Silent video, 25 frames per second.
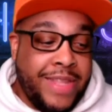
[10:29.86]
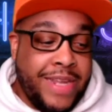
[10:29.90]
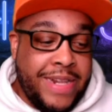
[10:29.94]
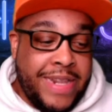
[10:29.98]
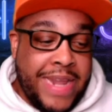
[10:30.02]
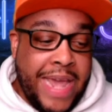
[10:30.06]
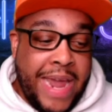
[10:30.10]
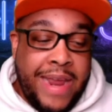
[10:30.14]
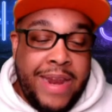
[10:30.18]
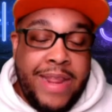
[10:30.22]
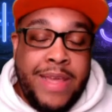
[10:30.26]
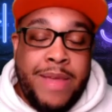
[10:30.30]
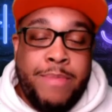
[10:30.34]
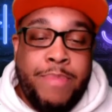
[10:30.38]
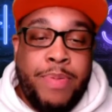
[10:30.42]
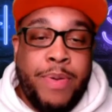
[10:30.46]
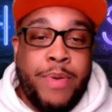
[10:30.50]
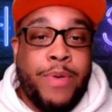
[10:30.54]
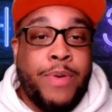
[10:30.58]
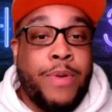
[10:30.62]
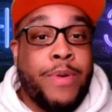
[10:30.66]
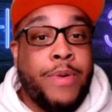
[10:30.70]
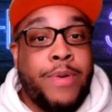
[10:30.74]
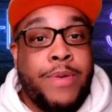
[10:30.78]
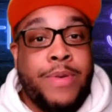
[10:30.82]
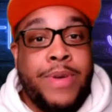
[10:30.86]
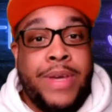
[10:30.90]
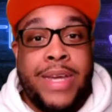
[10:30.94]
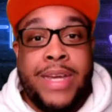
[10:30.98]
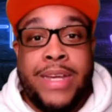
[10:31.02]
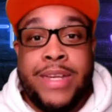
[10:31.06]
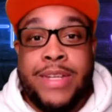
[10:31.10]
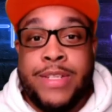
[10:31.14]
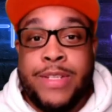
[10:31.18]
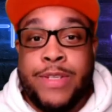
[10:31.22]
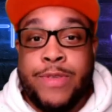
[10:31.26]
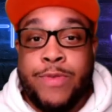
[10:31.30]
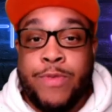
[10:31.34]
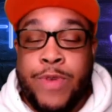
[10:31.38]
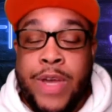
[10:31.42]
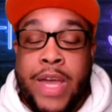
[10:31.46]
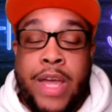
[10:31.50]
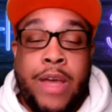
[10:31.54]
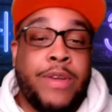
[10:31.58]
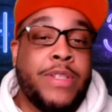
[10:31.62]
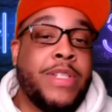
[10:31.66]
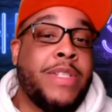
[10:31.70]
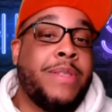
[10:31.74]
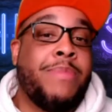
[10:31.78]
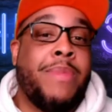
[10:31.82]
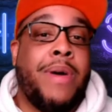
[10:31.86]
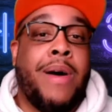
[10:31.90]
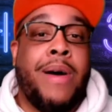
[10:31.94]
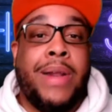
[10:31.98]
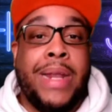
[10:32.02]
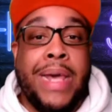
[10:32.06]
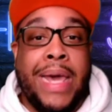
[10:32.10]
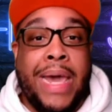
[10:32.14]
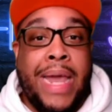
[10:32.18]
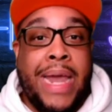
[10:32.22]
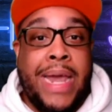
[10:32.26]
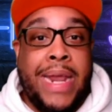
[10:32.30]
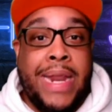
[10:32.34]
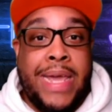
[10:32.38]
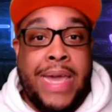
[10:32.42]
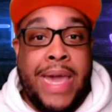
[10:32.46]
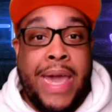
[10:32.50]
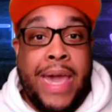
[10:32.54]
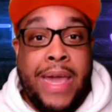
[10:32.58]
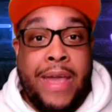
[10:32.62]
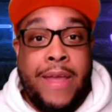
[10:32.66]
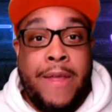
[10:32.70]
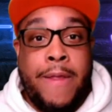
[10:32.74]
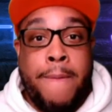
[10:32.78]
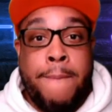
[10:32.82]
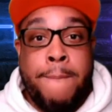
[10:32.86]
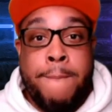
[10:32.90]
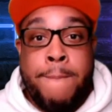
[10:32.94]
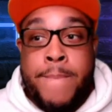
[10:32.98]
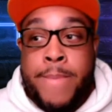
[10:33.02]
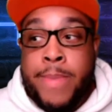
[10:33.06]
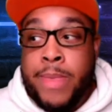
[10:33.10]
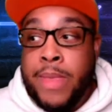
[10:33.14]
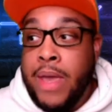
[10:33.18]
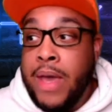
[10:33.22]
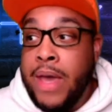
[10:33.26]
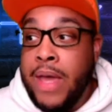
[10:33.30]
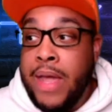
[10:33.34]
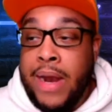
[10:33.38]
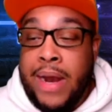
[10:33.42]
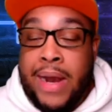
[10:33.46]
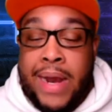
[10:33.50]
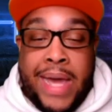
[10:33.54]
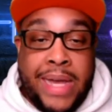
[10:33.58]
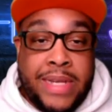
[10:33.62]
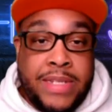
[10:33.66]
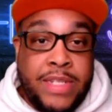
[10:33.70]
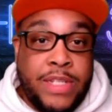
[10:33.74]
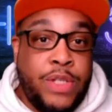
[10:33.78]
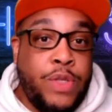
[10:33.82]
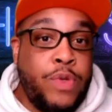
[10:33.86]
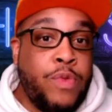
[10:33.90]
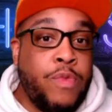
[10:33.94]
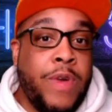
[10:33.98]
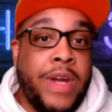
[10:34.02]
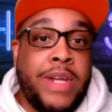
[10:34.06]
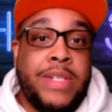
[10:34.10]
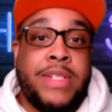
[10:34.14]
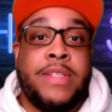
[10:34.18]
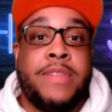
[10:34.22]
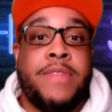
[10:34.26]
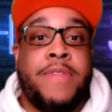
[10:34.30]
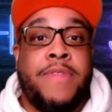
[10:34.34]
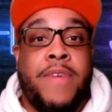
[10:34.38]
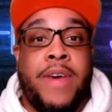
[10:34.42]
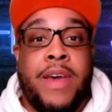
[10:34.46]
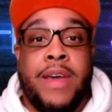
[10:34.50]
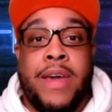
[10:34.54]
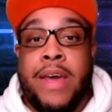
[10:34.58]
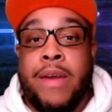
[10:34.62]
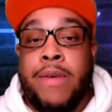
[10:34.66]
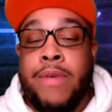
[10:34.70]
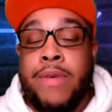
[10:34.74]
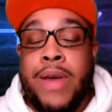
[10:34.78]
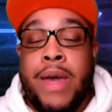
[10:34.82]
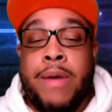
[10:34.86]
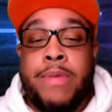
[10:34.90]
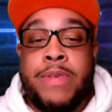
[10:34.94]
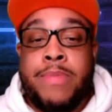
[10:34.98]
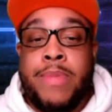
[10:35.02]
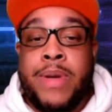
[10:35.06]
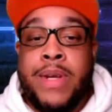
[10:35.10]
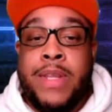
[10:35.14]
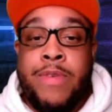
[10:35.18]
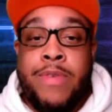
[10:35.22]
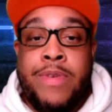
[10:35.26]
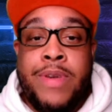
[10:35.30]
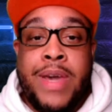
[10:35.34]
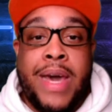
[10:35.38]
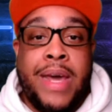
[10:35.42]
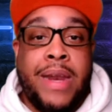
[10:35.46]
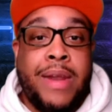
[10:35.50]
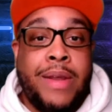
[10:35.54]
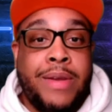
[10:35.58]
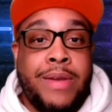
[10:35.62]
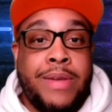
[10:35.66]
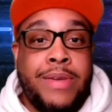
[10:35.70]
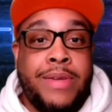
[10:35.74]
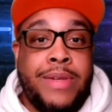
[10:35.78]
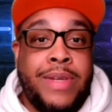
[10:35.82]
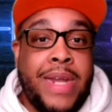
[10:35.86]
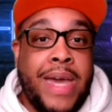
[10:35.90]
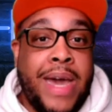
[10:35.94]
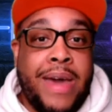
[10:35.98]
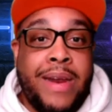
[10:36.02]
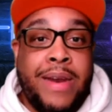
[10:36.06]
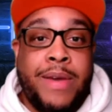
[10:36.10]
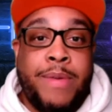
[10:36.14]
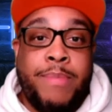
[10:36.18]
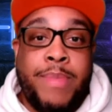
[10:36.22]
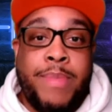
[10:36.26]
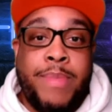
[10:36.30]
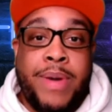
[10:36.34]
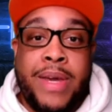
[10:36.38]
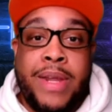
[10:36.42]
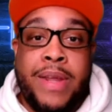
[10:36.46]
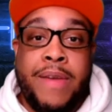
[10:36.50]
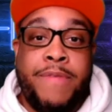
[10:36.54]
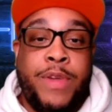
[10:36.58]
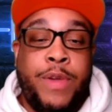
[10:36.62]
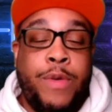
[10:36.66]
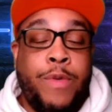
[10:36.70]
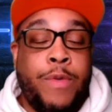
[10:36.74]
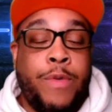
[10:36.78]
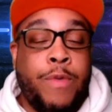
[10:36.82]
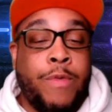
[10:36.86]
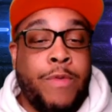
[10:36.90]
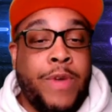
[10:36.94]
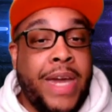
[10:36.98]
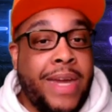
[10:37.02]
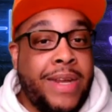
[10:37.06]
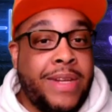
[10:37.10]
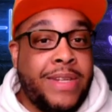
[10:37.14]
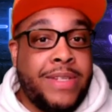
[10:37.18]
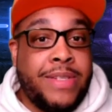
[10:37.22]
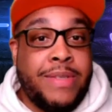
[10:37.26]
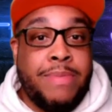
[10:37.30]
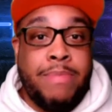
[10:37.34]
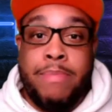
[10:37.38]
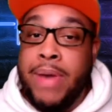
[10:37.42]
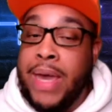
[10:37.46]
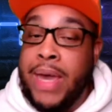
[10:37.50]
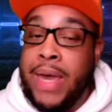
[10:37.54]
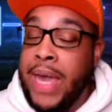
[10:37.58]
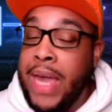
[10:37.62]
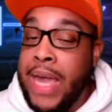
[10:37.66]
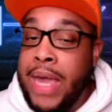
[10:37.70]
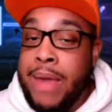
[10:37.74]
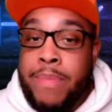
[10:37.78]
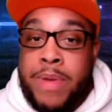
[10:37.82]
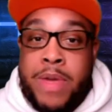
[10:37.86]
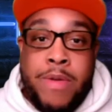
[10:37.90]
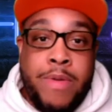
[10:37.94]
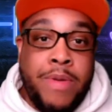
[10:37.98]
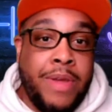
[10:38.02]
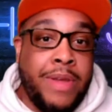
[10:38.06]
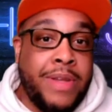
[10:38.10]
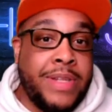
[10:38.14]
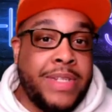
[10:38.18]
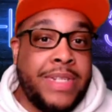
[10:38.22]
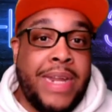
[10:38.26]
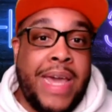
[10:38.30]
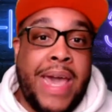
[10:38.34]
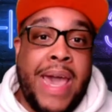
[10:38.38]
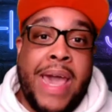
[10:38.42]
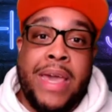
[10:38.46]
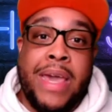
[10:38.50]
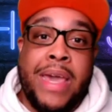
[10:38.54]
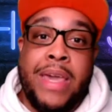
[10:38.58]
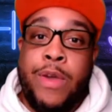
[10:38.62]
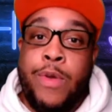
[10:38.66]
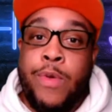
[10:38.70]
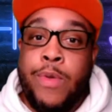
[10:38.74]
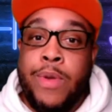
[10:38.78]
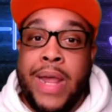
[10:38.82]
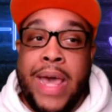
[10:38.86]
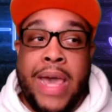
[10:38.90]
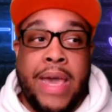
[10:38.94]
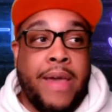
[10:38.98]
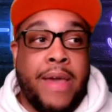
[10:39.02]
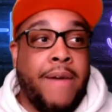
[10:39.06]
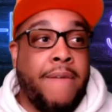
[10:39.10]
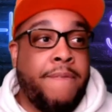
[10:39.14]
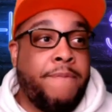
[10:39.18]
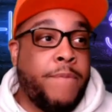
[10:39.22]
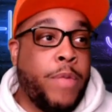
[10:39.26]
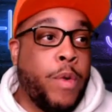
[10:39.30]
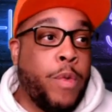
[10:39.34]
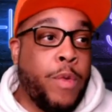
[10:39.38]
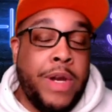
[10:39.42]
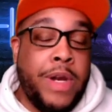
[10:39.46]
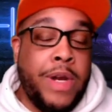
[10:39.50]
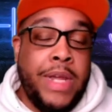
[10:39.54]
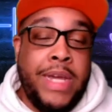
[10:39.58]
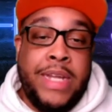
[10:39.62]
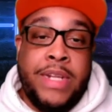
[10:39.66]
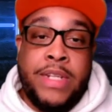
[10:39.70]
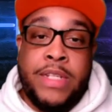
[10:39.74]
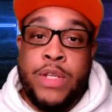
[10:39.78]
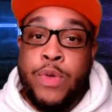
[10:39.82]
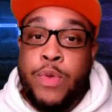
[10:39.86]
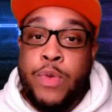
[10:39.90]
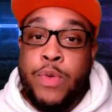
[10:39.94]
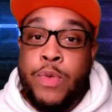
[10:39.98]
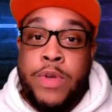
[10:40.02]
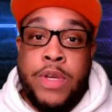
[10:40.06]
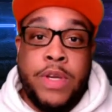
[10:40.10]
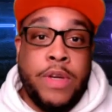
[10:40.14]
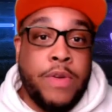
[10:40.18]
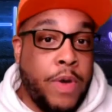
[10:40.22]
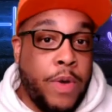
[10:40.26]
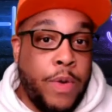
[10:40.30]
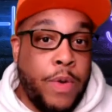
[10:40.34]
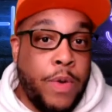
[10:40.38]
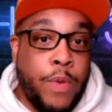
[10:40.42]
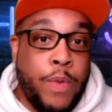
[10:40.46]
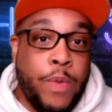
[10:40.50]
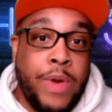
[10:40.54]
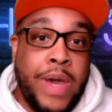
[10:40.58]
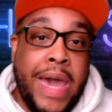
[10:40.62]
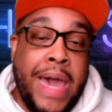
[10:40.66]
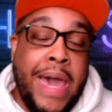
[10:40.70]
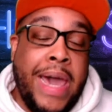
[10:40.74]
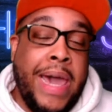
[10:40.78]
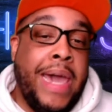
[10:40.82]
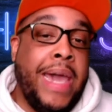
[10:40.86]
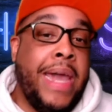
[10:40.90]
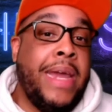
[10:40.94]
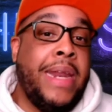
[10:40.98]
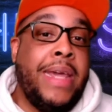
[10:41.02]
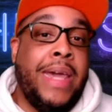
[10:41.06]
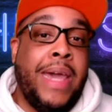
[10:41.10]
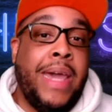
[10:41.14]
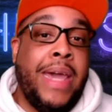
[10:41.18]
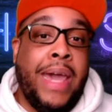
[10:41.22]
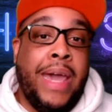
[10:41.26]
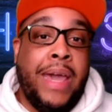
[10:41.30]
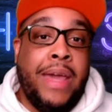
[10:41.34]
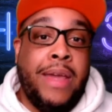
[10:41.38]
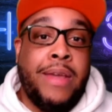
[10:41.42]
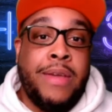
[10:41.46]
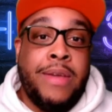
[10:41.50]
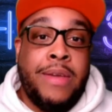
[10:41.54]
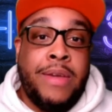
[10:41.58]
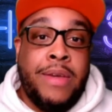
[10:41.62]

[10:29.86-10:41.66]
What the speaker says: dating pool is real small at 88. Unless you rich as fuck. I don't know how much money you got, Donna, but if you rich, maybe you can snag you like a 42-year-old at 88.